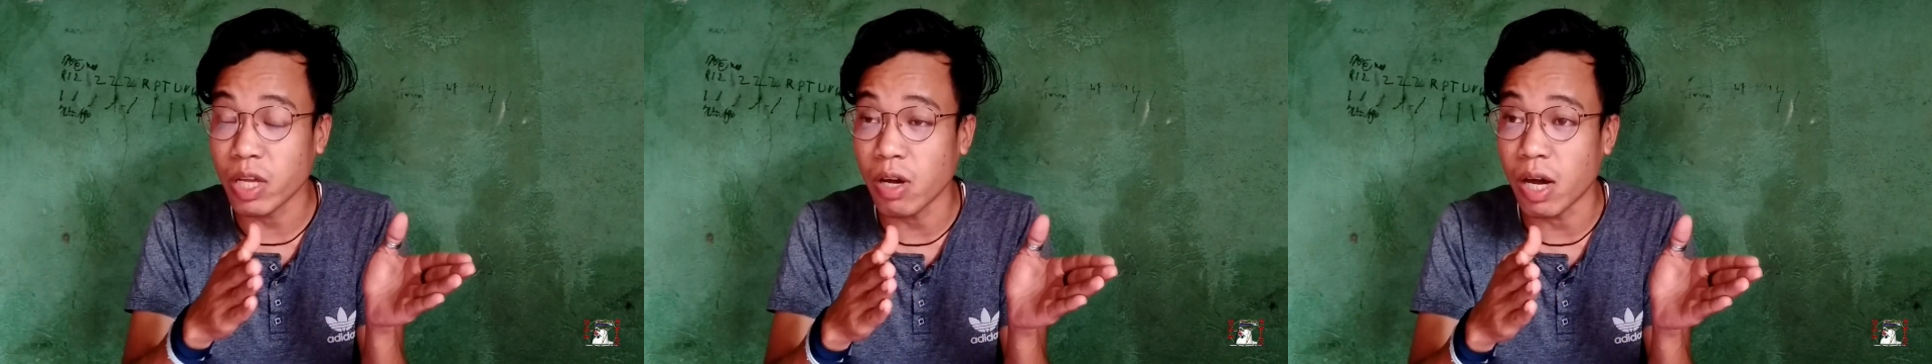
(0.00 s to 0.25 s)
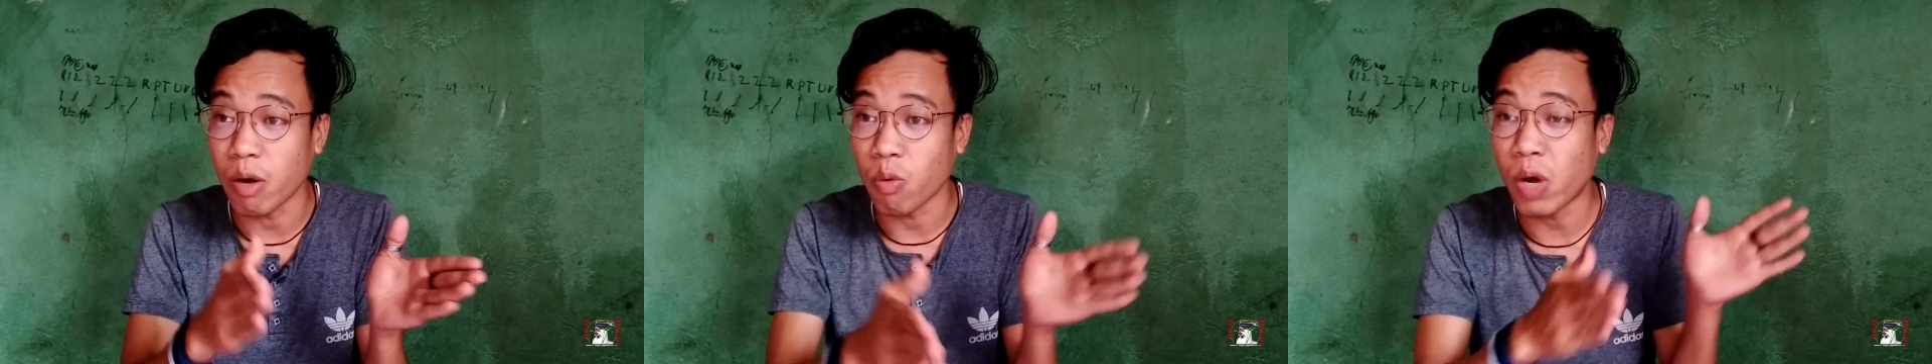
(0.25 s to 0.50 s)

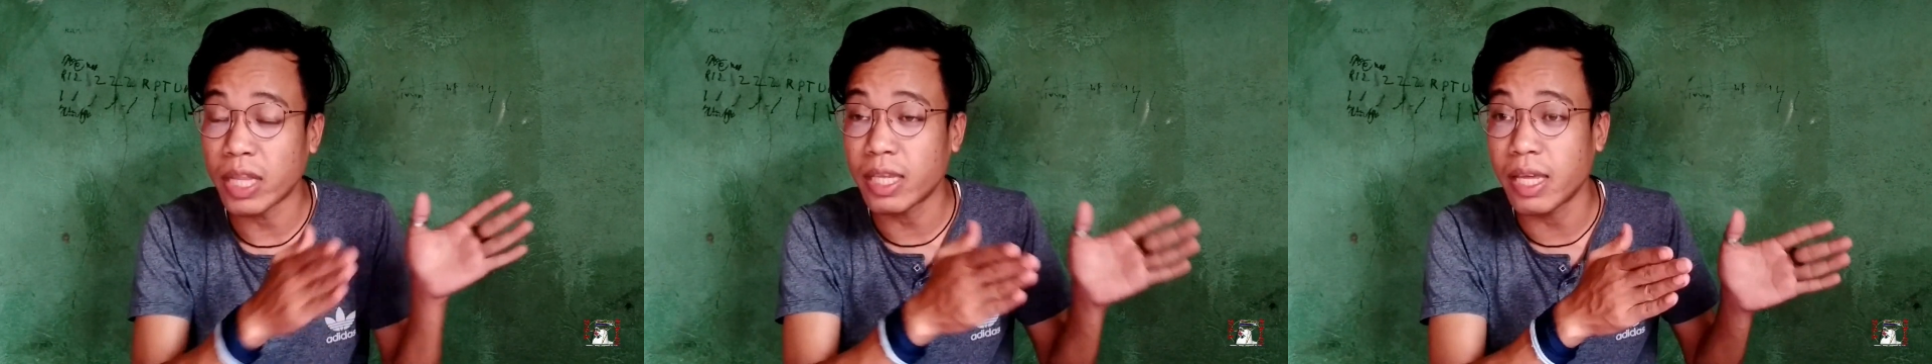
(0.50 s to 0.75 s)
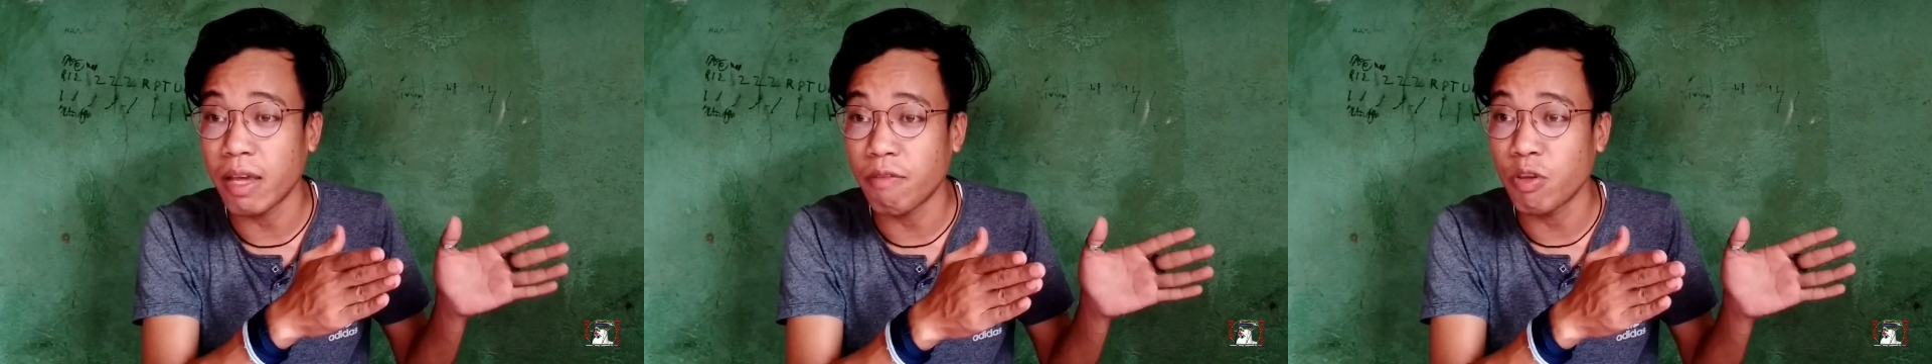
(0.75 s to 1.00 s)
ka one
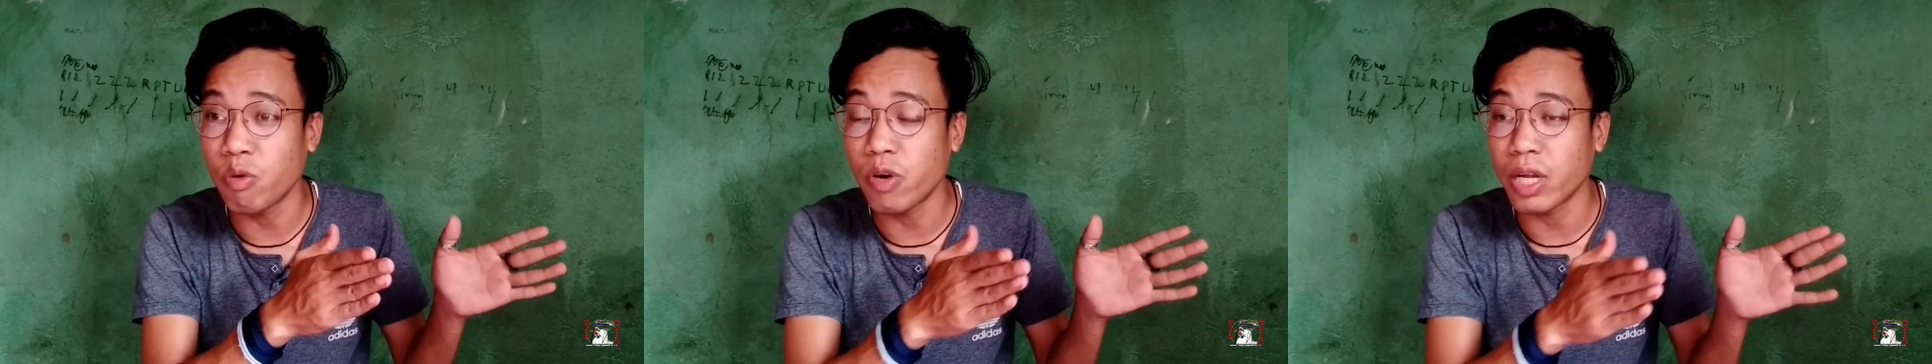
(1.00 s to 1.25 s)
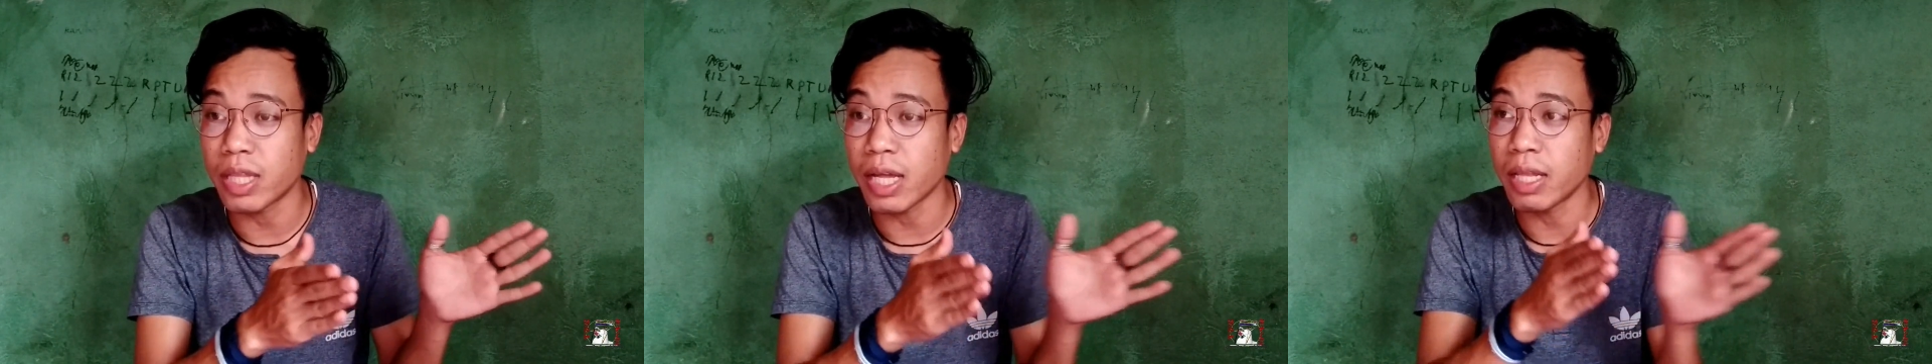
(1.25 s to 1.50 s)
K
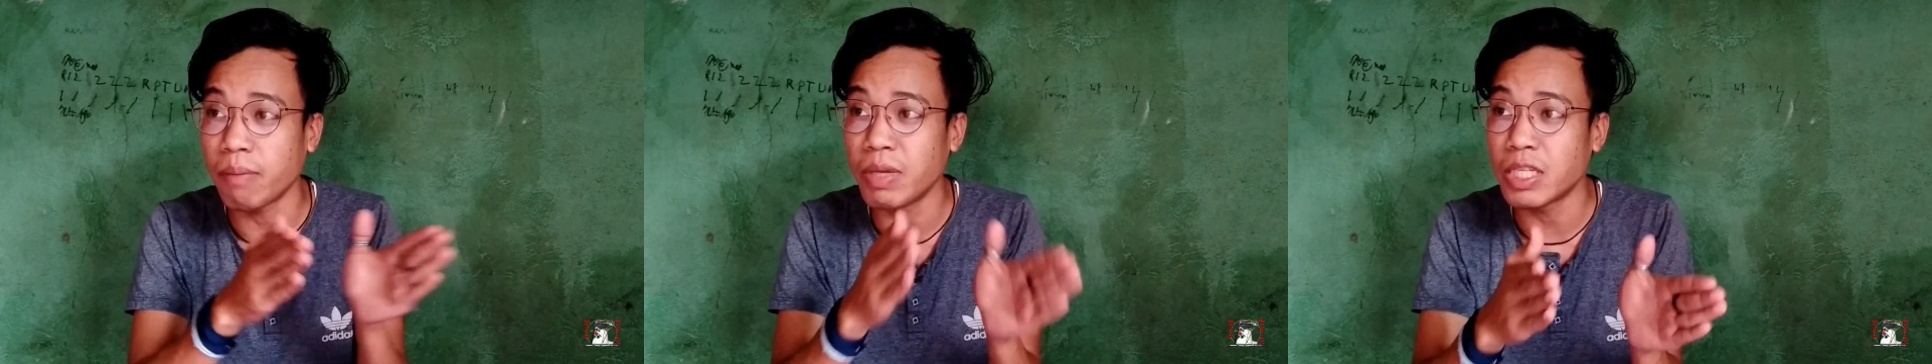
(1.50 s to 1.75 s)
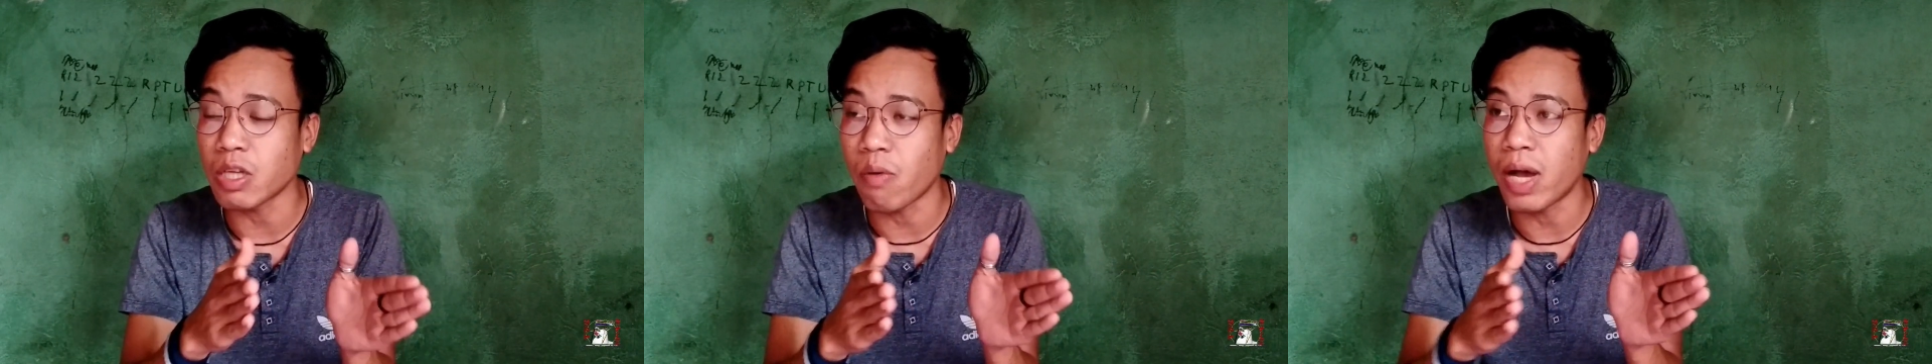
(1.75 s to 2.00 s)
viewer ta de
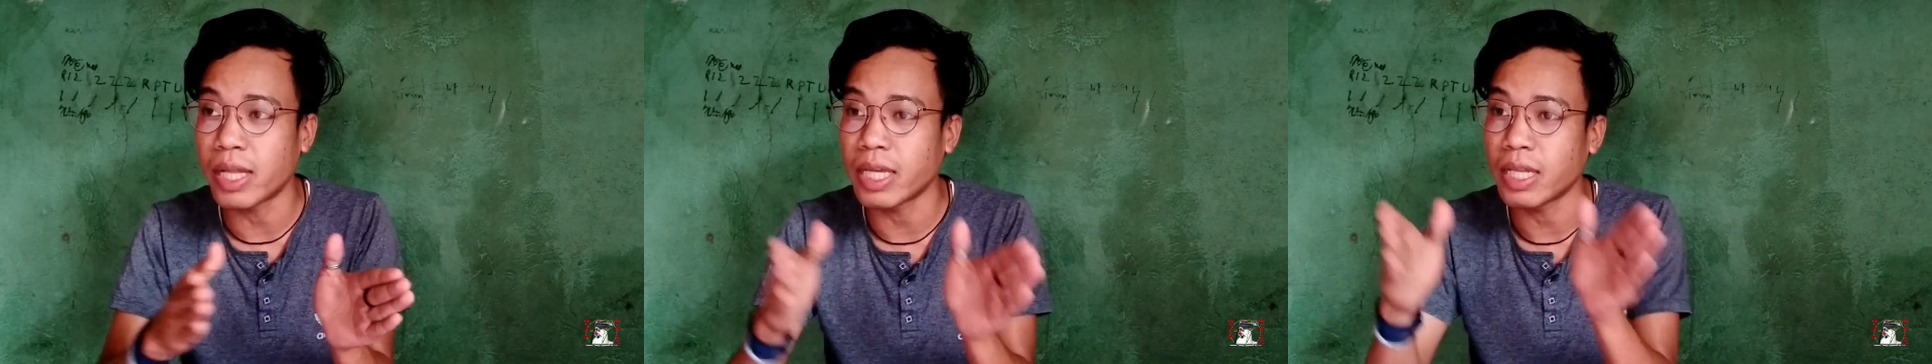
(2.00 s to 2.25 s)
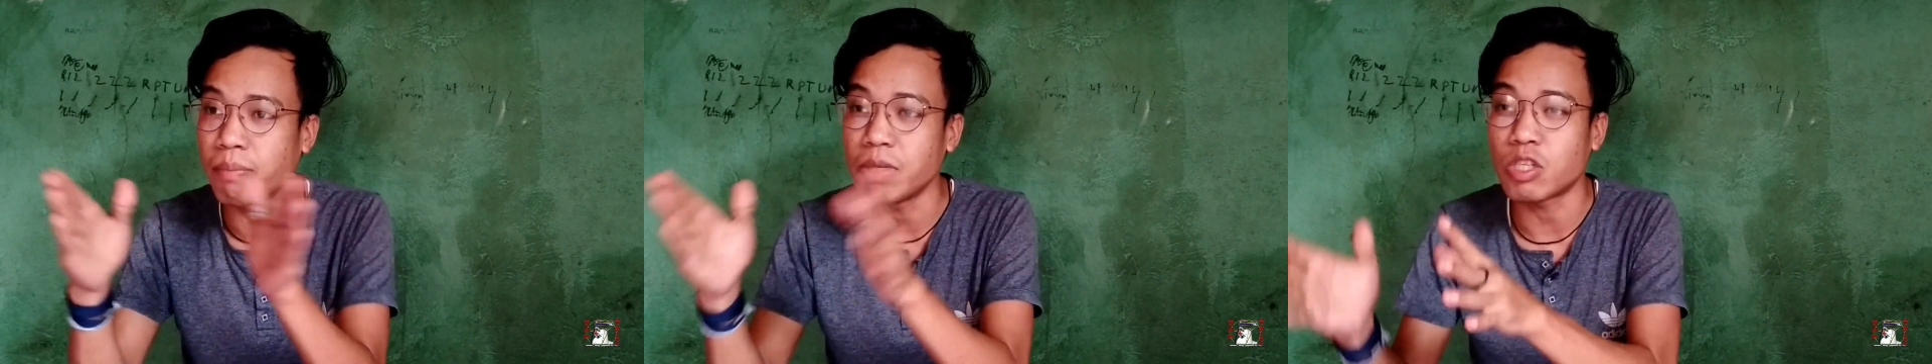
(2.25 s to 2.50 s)
mi changwa da
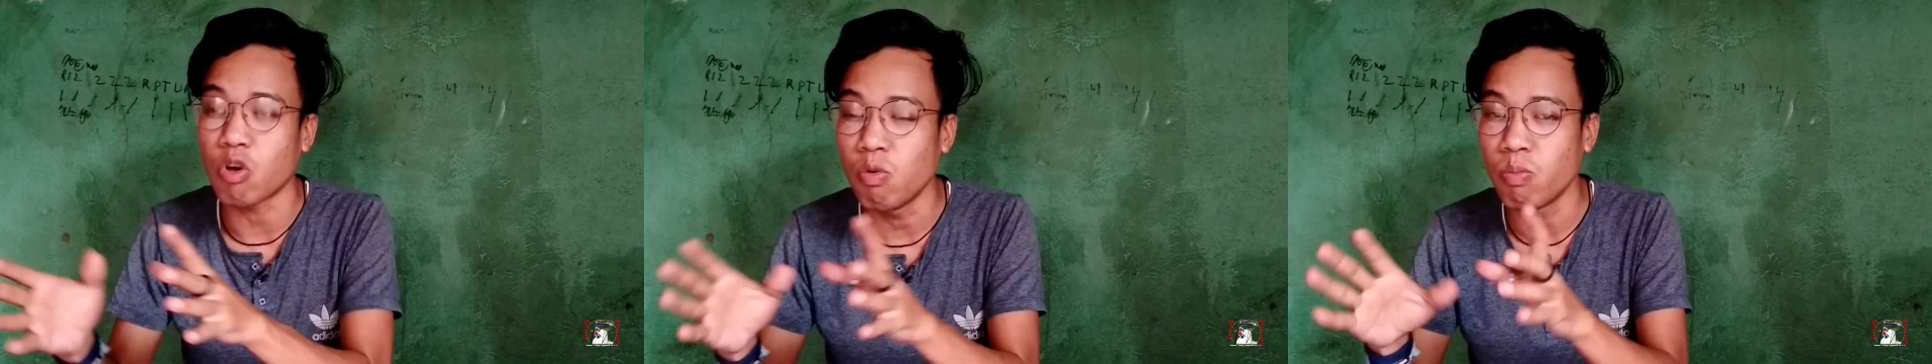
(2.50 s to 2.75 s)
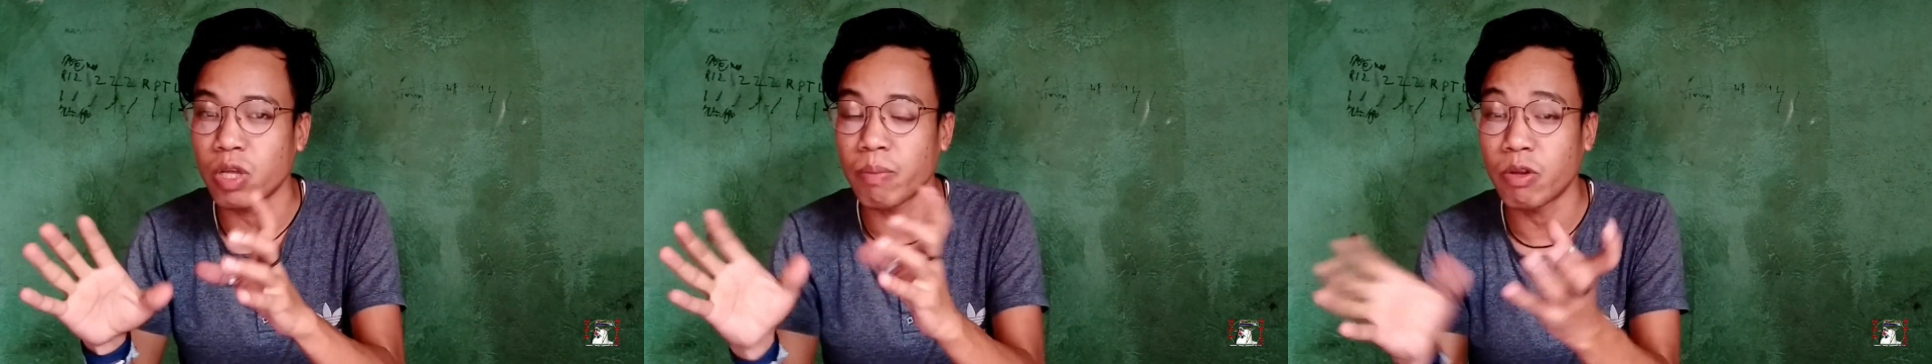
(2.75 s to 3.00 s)
na mi
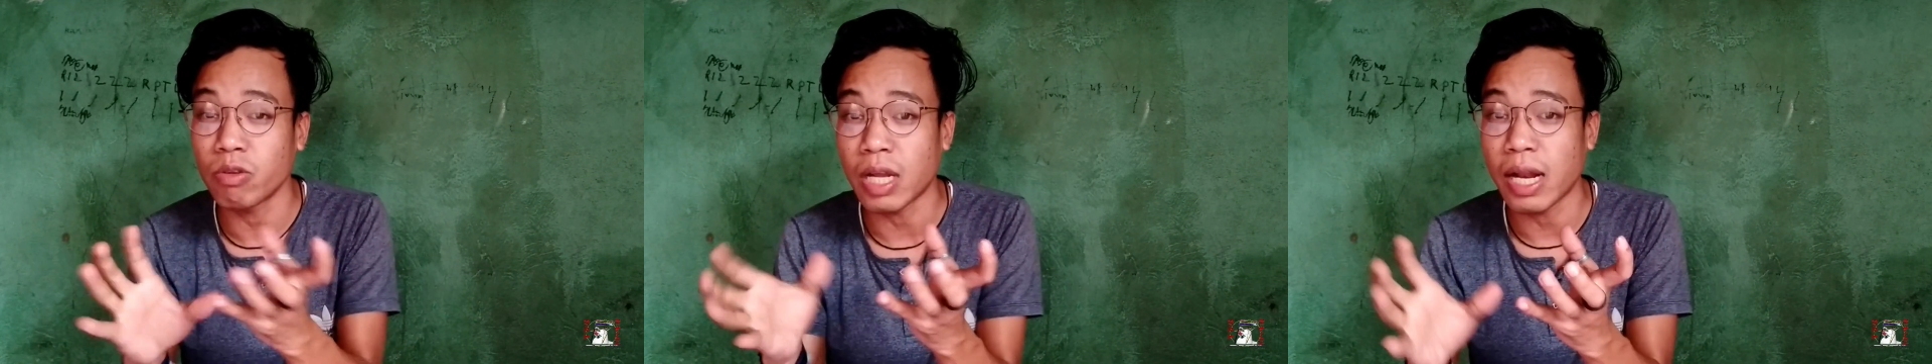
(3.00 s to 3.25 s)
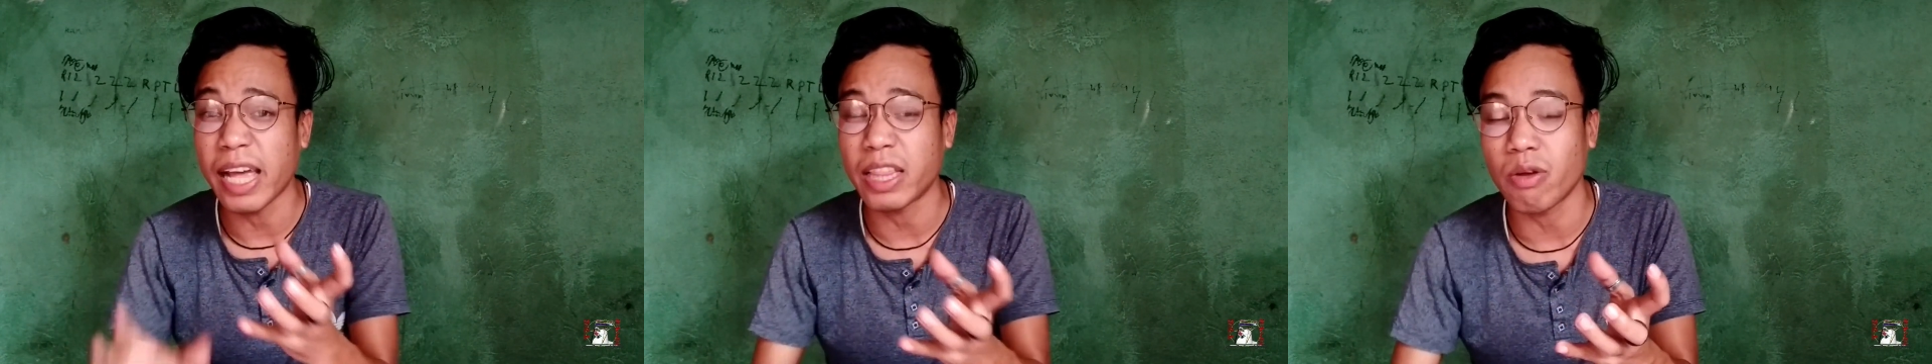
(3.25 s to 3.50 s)
chahum ki manung da
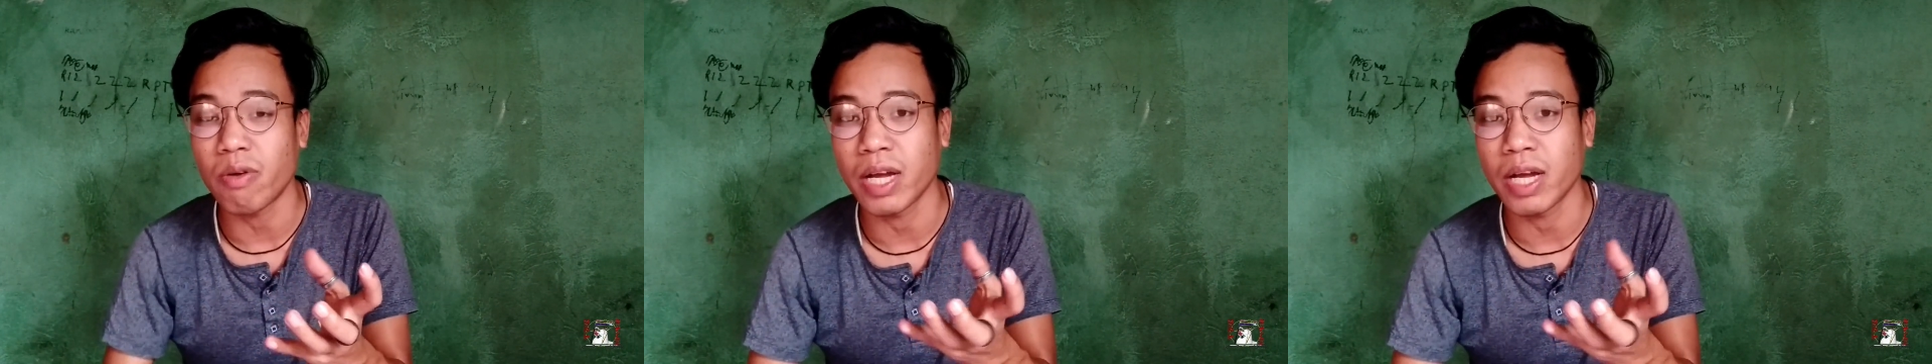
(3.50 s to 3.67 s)
like to